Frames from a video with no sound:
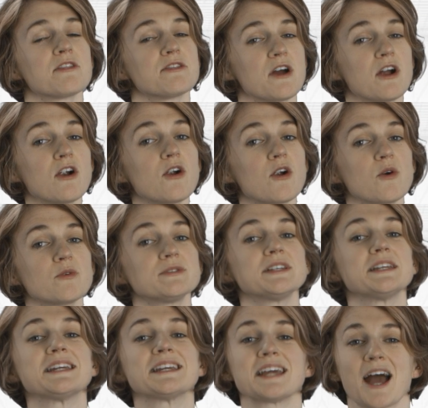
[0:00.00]
There are
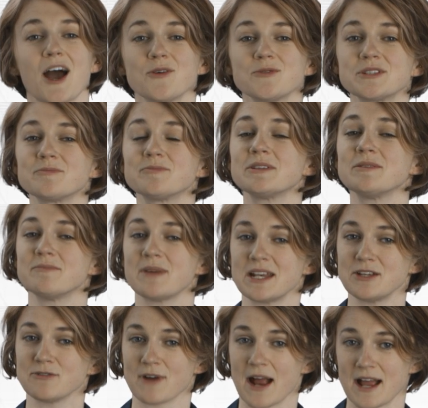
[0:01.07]
only countably
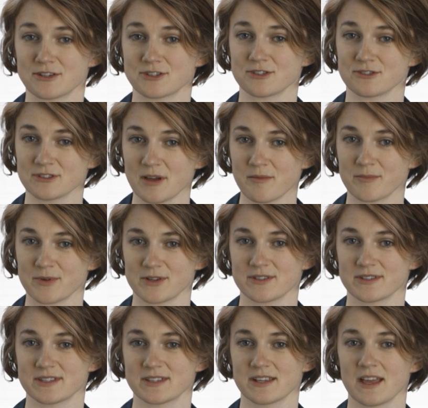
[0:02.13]
many rational
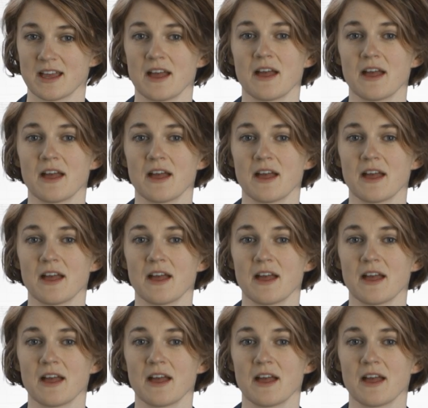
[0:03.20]
numbers.